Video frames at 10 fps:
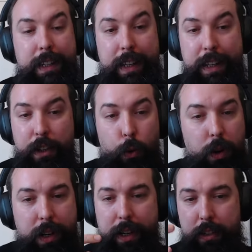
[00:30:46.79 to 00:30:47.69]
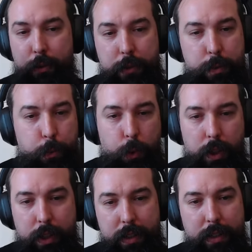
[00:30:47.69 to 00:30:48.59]
In all kinds of
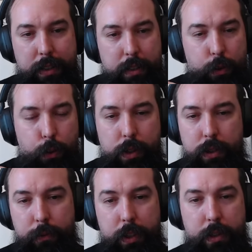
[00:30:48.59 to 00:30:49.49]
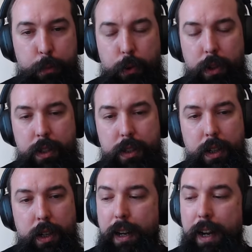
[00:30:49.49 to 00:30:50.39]
sports, the rules of the sports
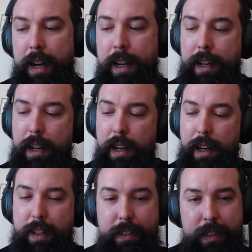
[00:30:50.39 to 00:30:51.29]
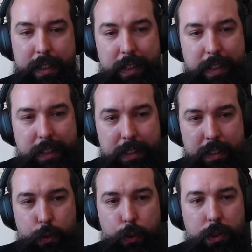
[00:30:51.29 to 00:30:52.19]
are transcending the
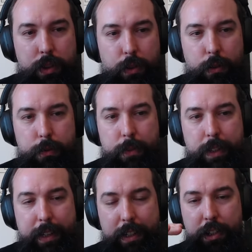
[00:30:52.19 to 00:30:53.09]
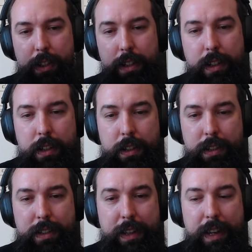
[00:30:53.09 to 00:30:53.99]
rules of the actual
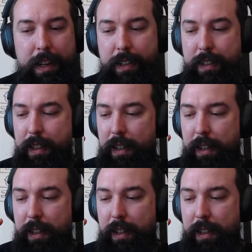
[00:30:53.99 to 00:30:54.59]
laws and